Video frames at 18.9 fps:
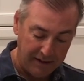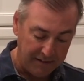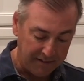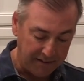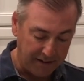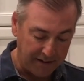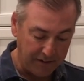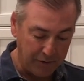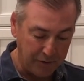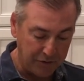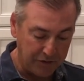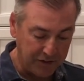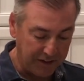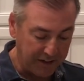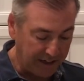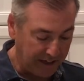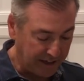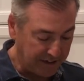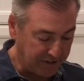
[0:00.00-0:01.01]
then
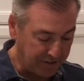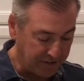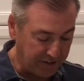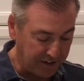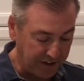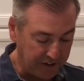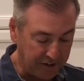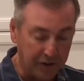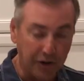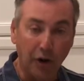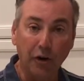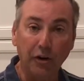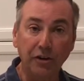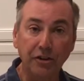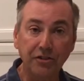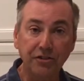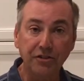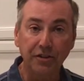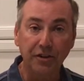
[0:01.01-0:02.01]
usually I just like to
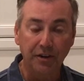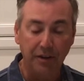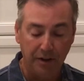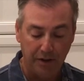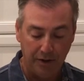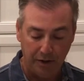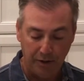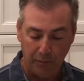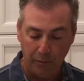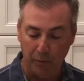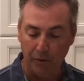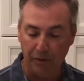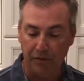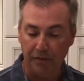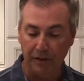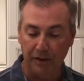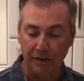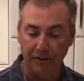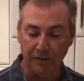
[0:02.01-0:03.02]
garnish
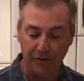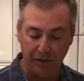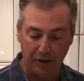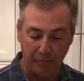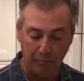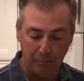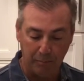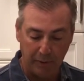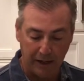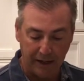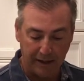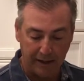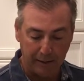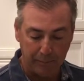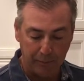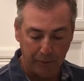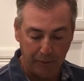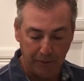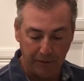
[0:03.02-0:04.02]
with some
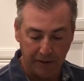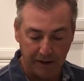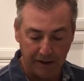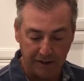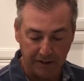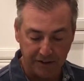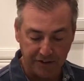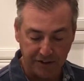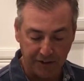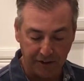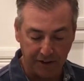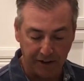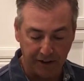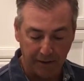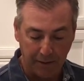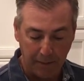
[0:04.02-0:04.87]
pineapple and a cherry.